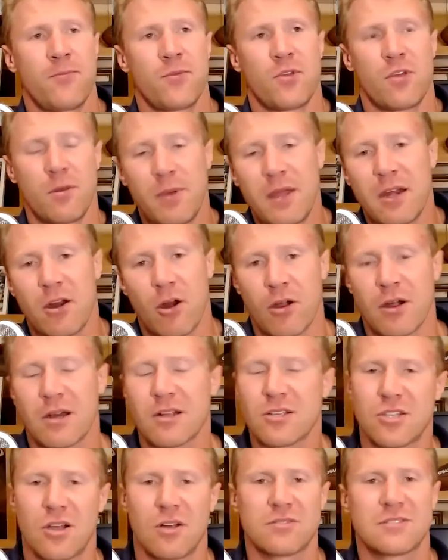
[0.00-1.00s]
they beat
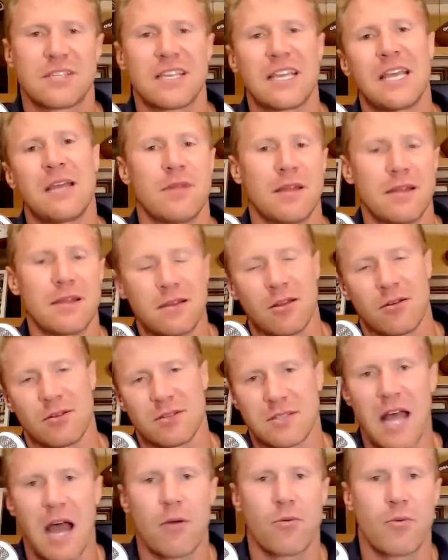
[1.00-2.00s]
Arkansas team that you know
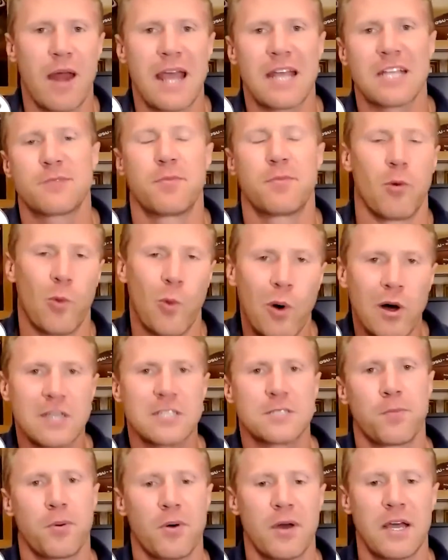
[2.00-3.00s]
is not ranked but
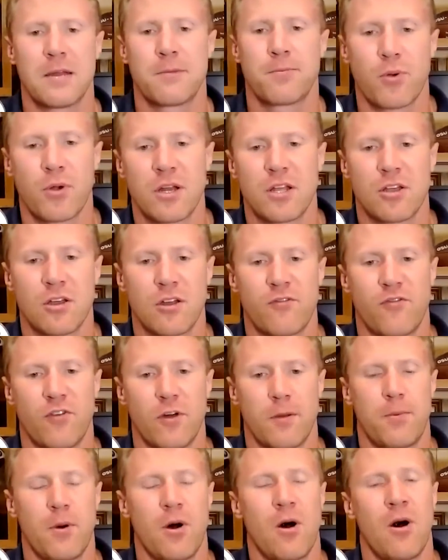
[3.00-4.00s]
was playing pretty good
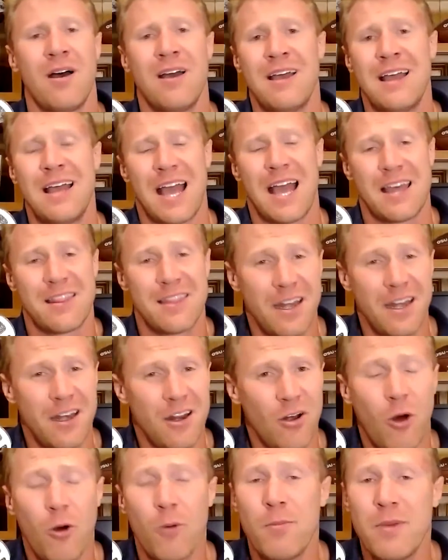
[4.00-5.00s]
football, and then
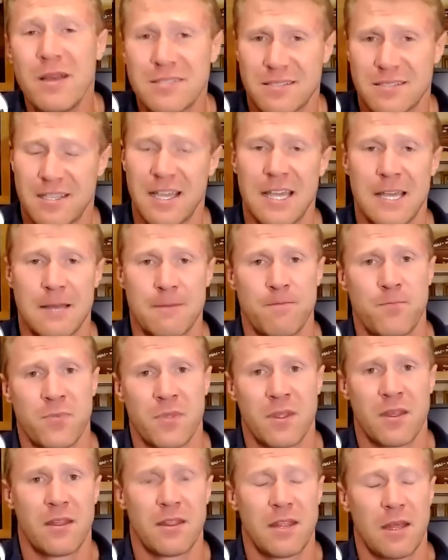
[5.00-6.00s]
an Ole Miss team
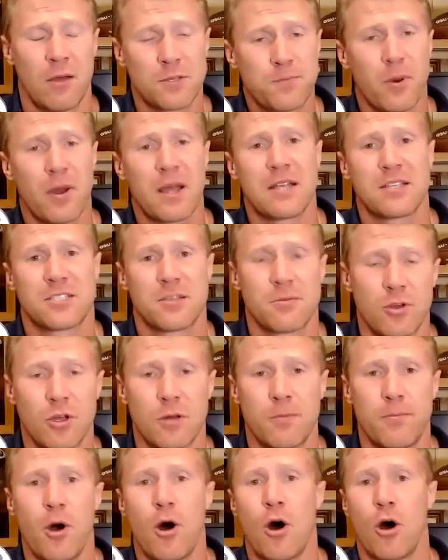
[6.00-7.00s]
that was playing some
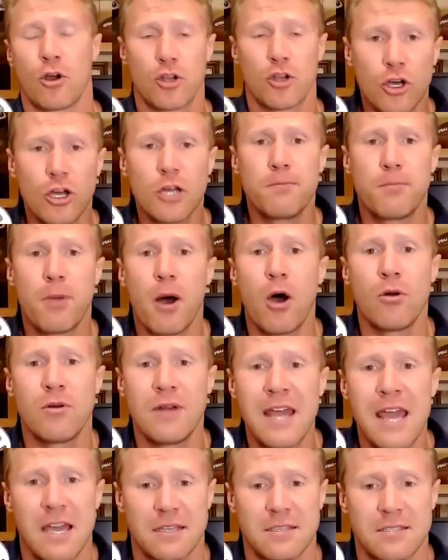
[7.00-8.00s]
good ball. Good Bo
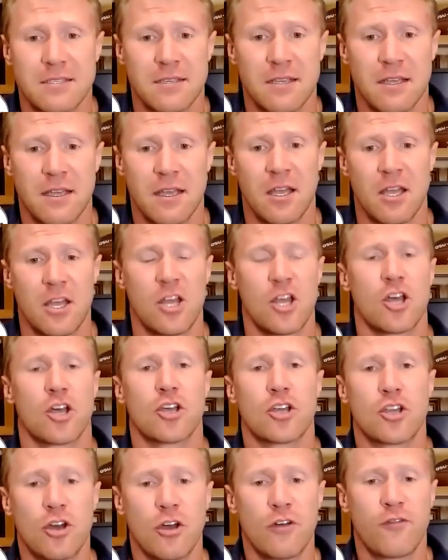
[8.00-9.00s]
Nix,
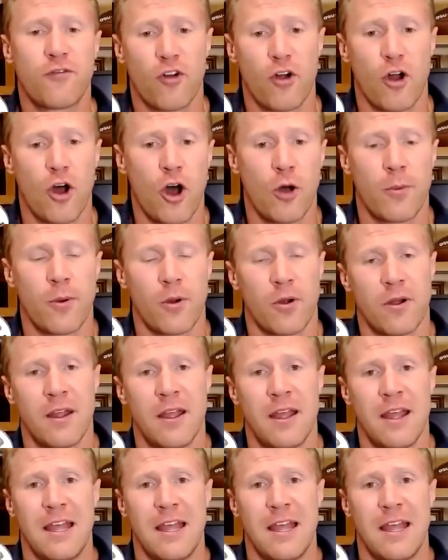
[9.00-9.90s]
good for Auburn.